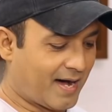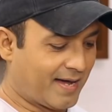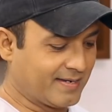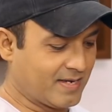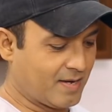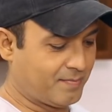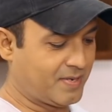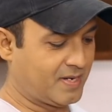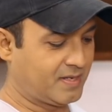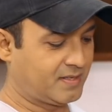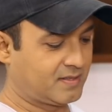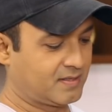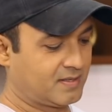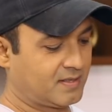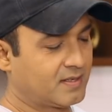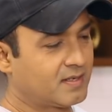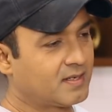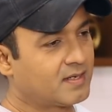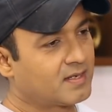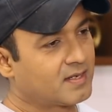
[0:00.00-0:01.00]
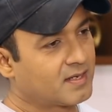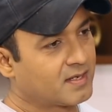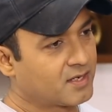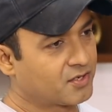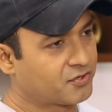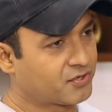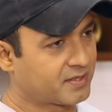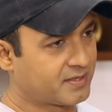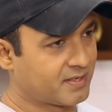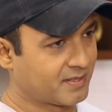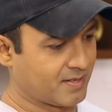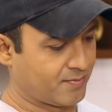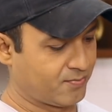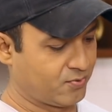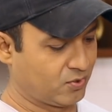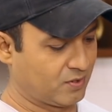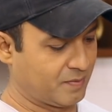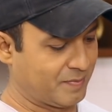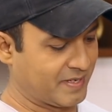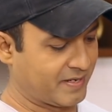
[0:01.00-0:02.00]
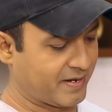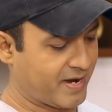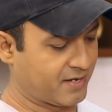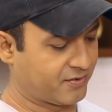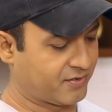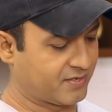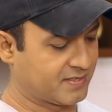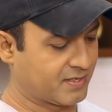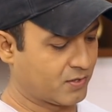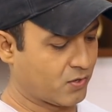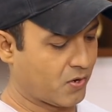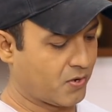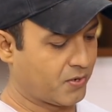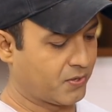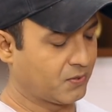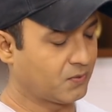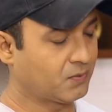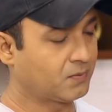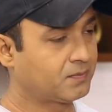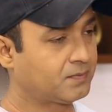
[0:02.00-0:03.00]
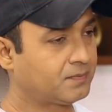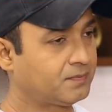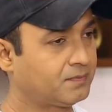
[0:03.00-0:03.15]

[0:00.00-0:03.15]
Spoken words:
Alia Bhatt, is Shraddha Kapoor the better actress according to you?